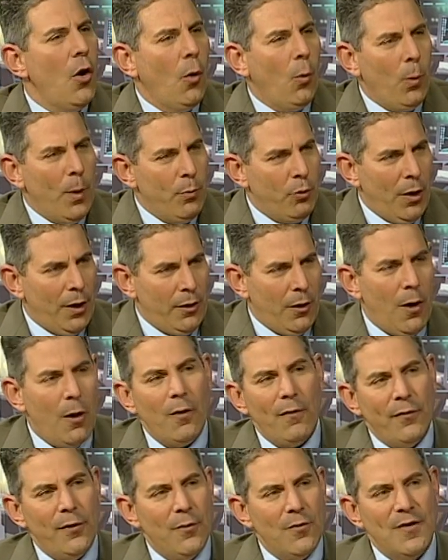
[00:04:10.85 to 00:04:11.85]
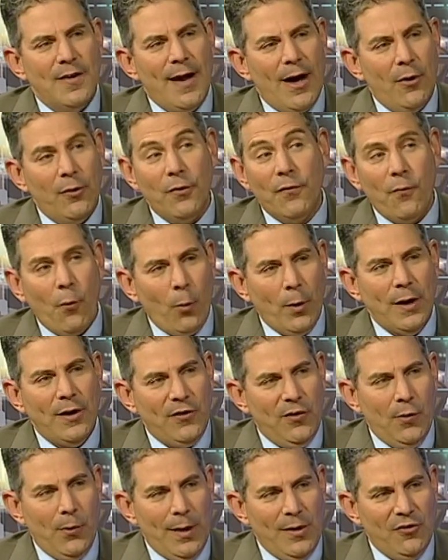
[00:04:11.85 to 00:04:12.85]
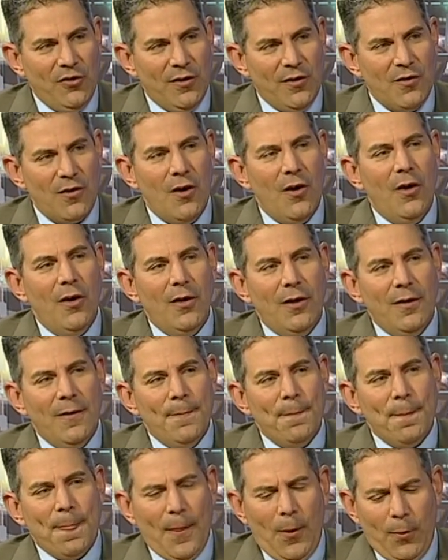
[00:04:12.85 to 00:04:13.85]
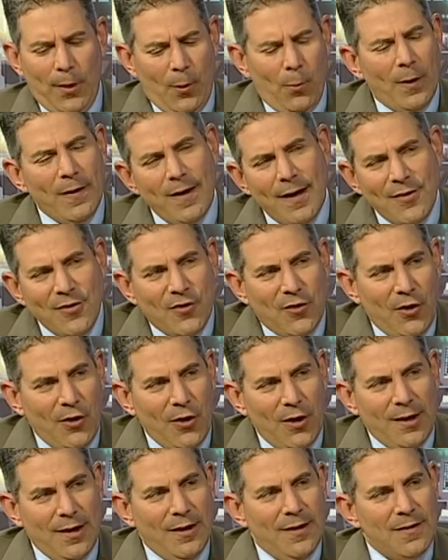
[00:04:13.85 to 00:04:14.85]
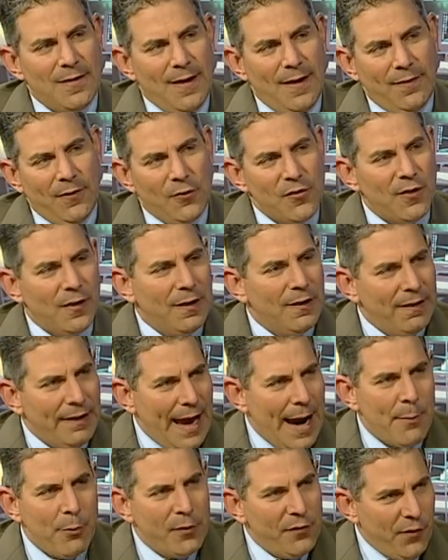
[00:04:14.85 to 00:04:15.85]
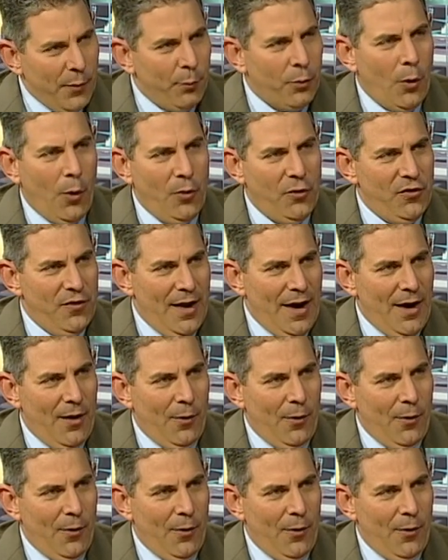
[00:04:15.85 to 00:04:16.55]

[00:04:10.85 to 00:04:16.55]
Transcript: We brought all of those down to 42 inches. Why is that good? Okay, why that's good is that there's a collaborative approach now